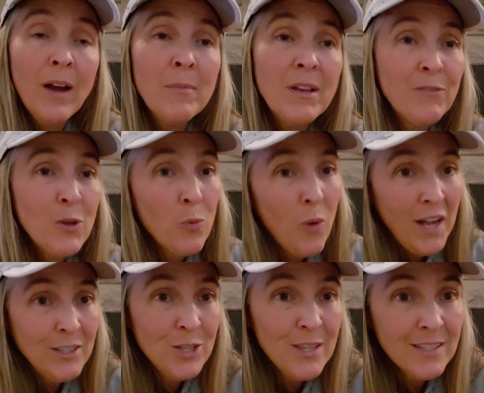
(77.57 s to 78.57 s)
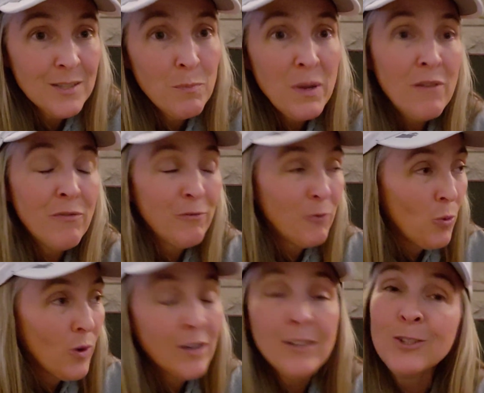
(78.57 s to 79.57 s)
if you watch this
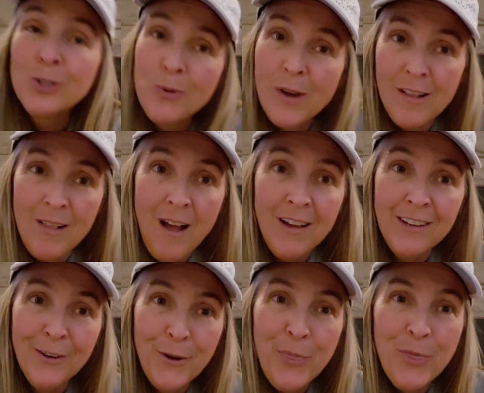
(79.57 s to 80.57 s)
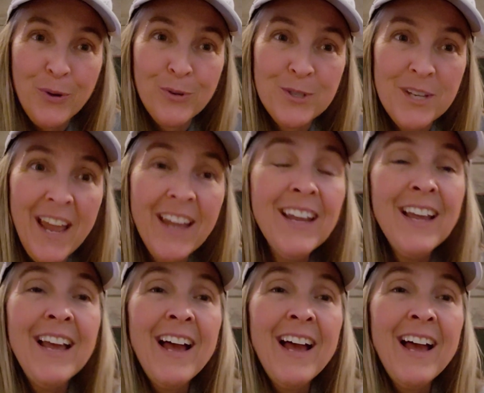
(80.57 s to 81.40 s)
before 2 o'clock on Thursday,